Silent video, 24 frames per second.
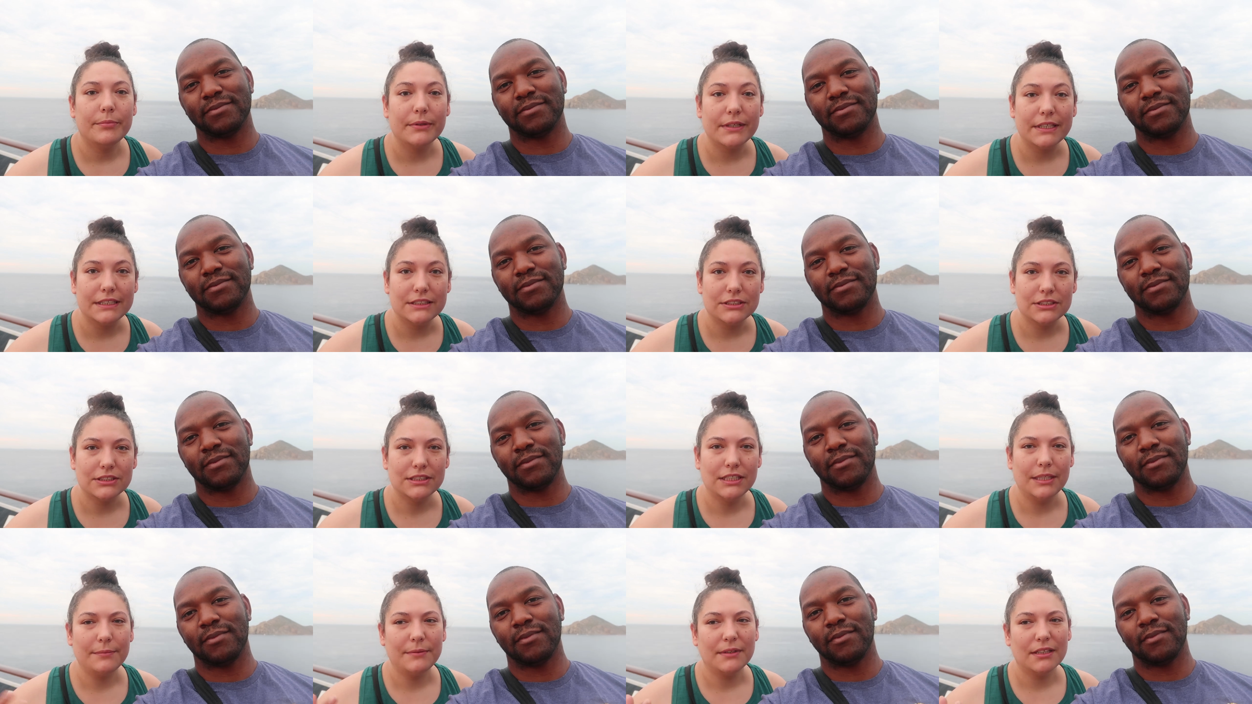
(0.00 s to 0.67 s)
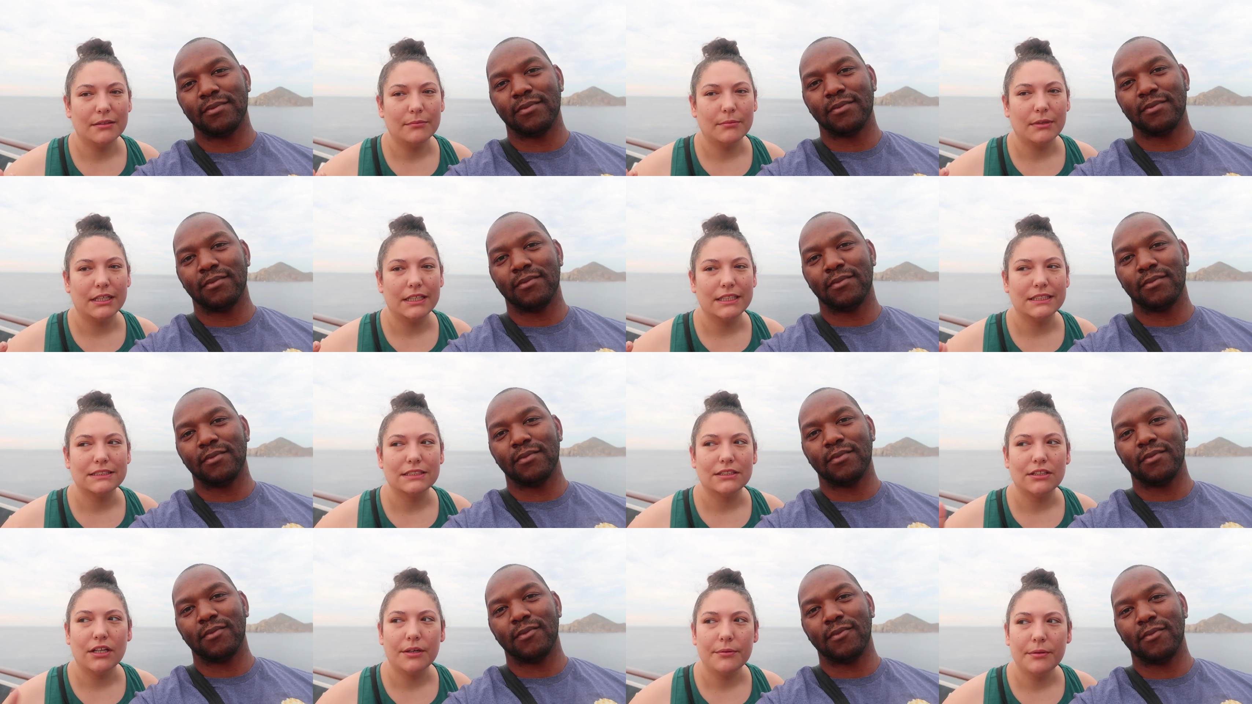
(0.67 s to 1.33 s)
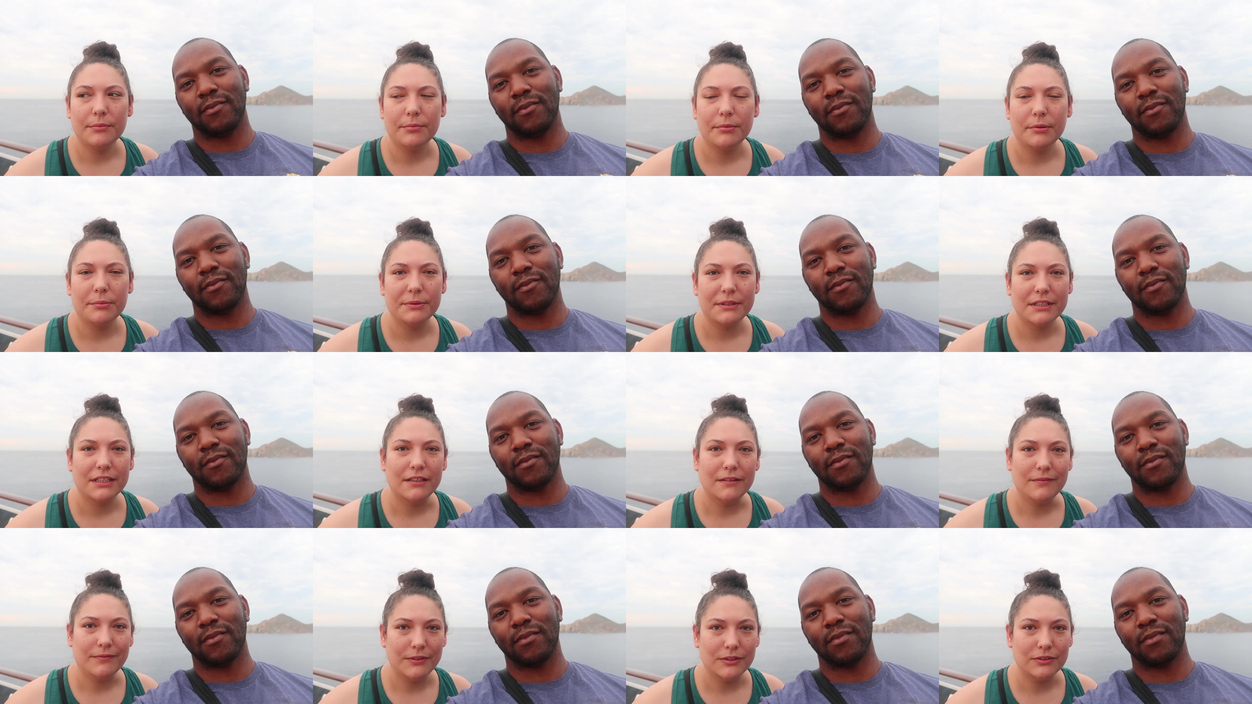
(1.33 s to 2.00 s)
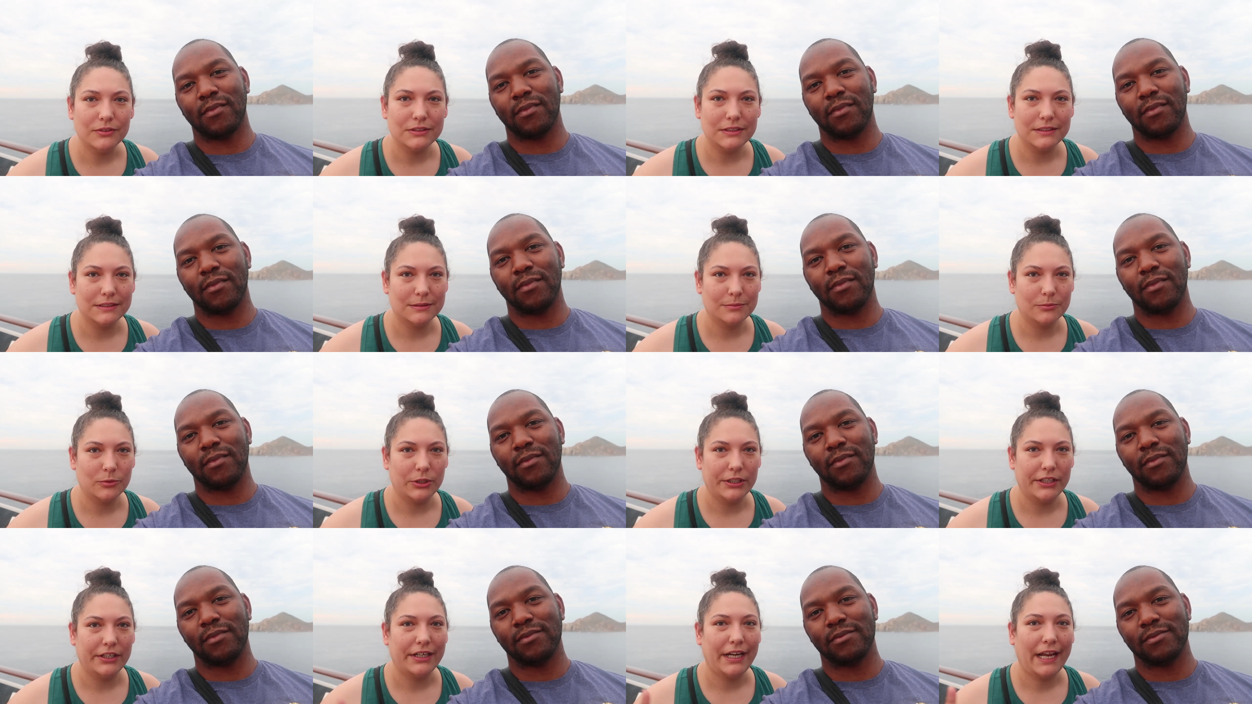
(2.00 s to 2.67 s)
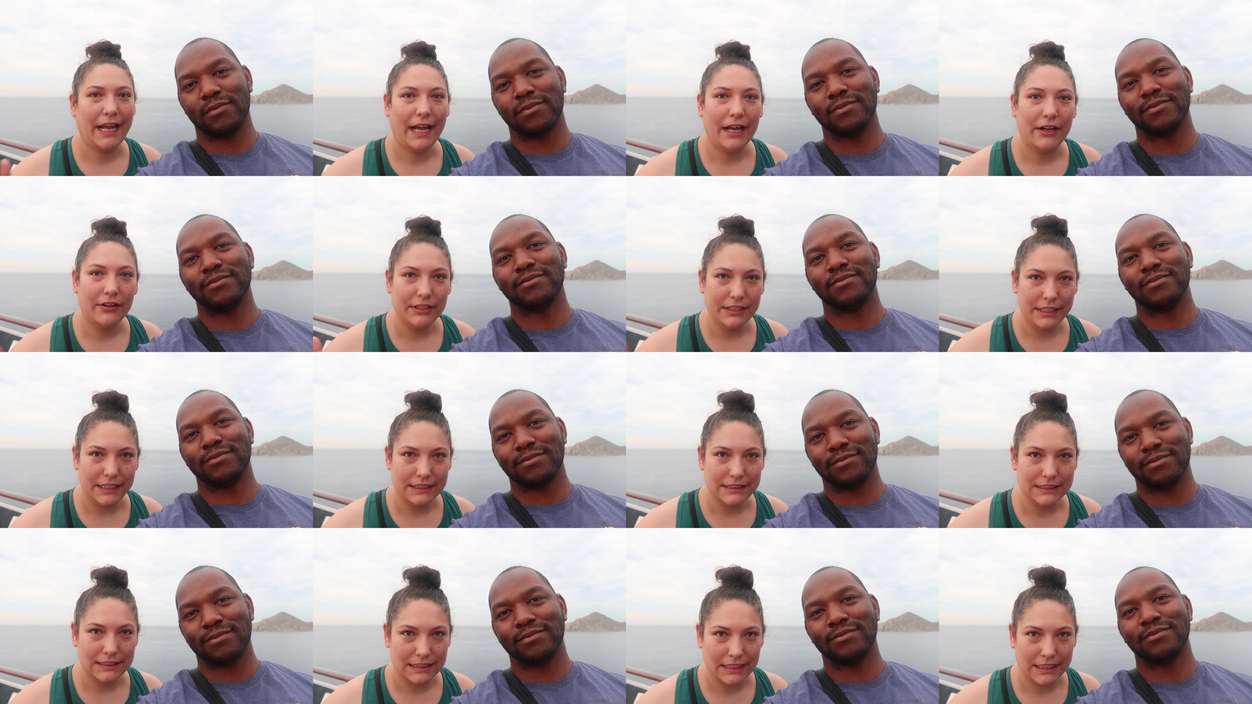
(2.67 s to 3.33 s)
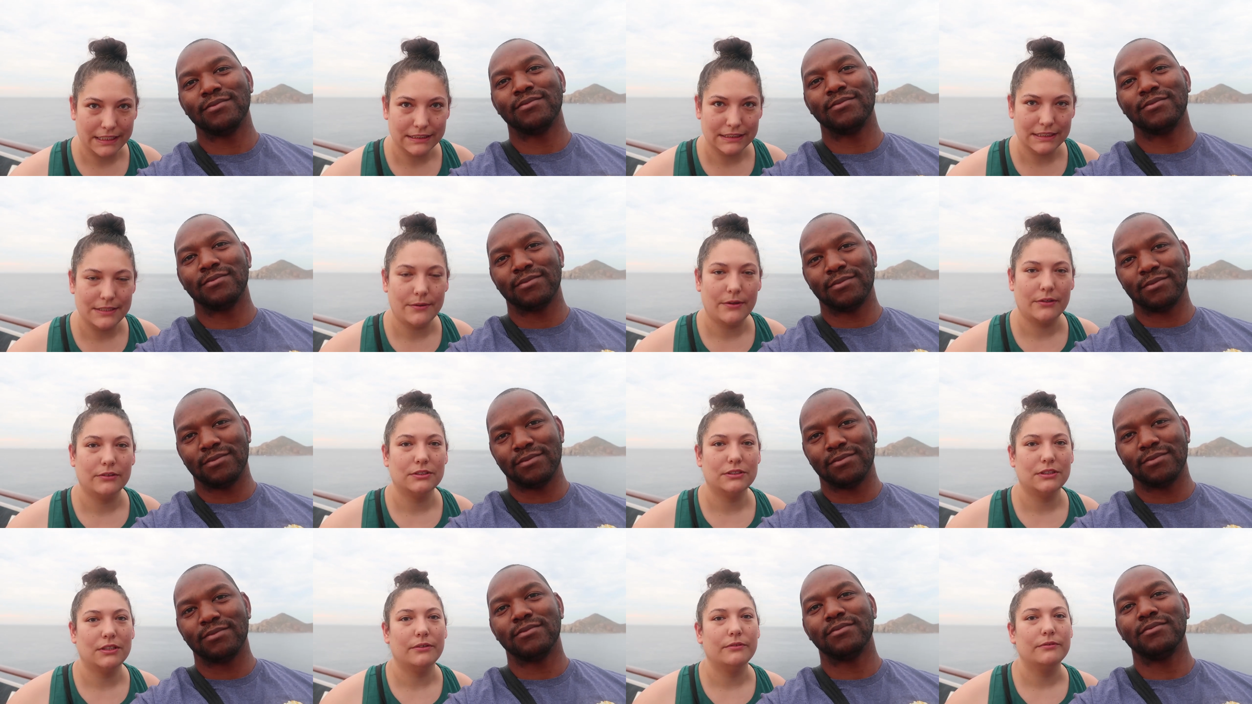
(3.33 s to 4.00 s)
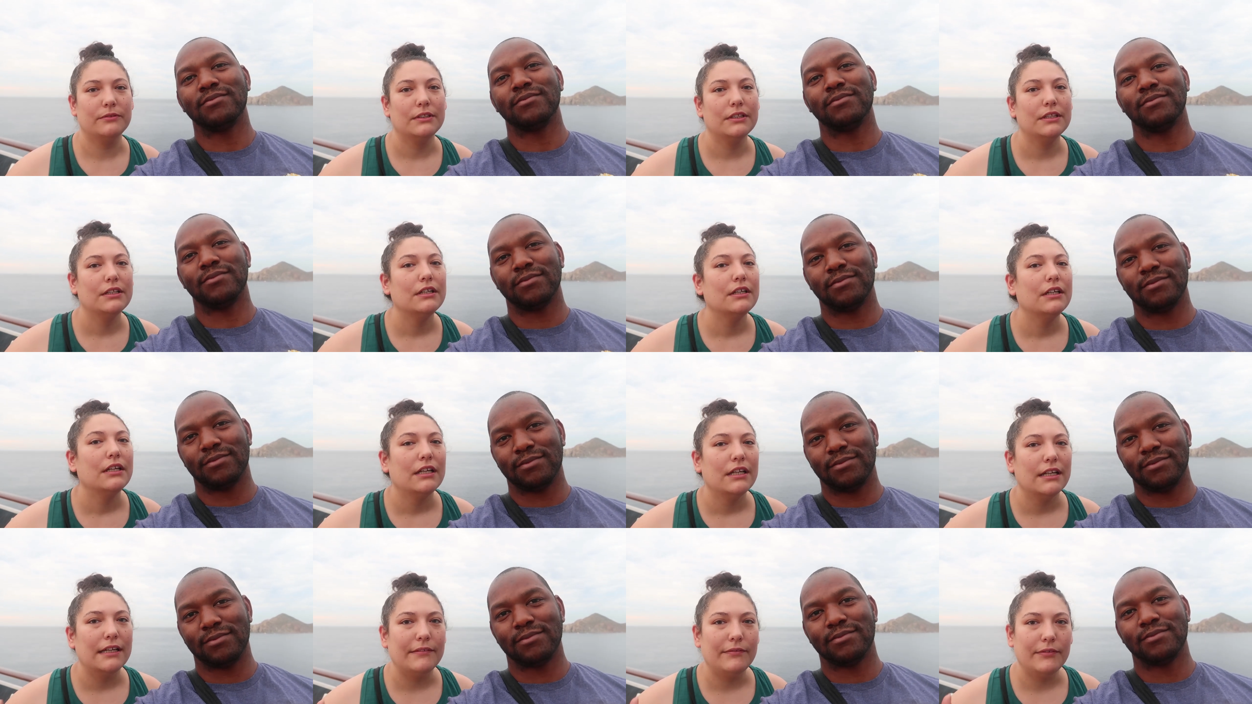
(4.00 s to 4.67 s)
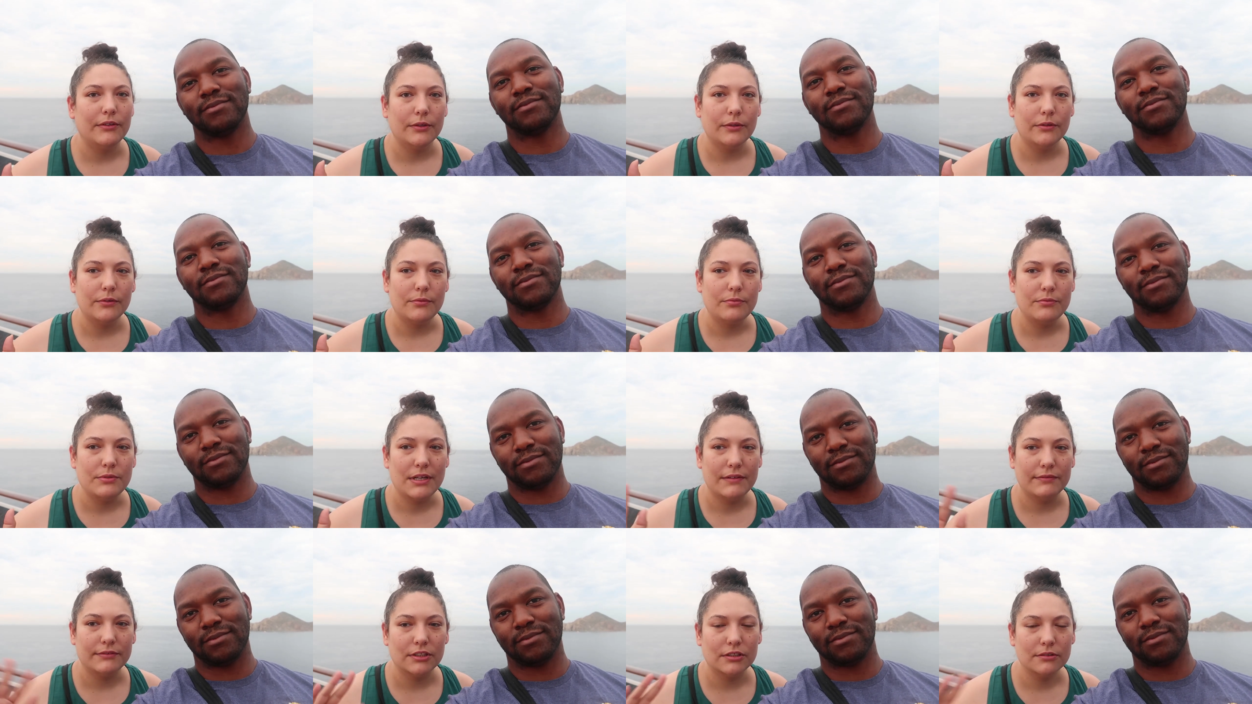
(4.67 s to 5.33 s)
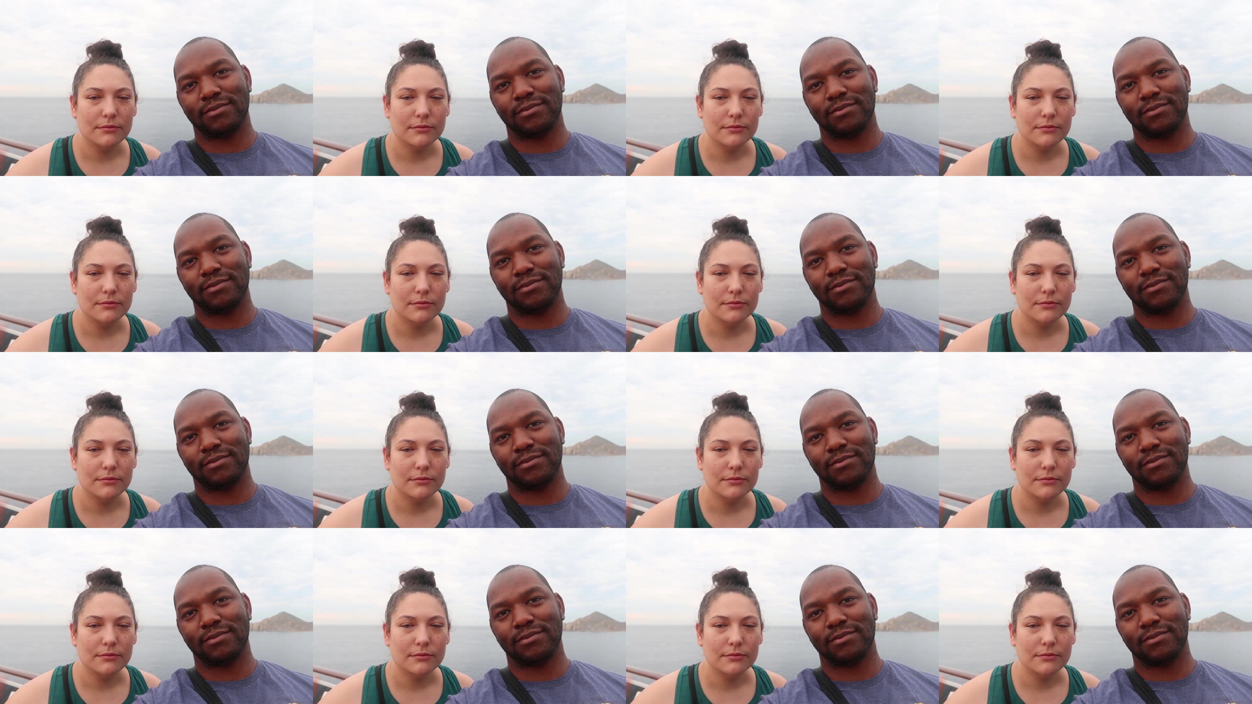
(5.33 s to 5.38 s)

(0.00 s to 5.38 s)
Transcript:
Speaker 1: But just keep that in mind because a lot of people have been confused this morning on how to get to deck 0. So if you have